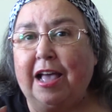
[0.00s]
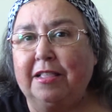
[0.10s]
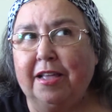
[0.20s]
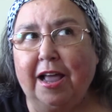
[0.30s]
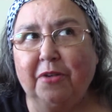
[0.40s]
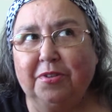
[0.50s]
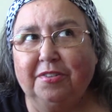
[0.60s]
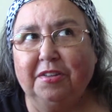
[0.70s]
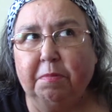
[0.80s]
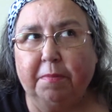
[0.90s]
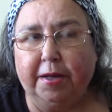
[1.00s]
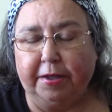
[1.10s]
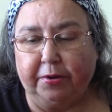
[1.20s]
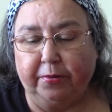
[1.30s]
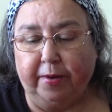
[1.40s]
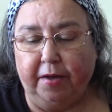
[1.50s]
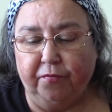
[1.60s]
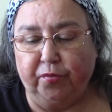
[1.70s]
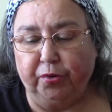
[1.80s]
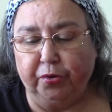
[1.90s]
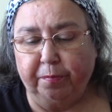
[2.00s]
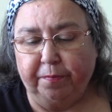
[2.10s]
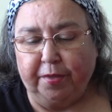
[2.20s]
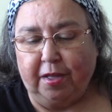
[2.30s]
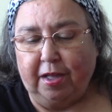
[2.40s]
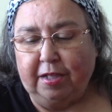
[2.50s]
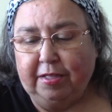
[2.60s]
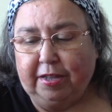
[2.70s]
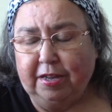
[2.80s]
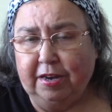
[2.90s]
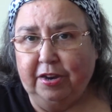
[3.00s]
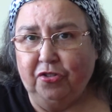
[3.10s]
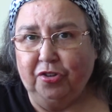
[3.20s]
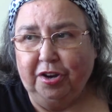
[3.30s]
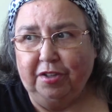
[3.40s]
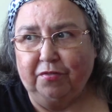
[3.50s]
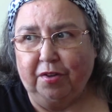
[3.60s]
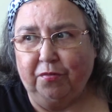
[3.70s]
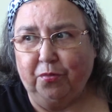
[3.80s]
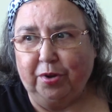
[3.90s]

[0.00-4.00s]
Then I was in my craft room, and the condition of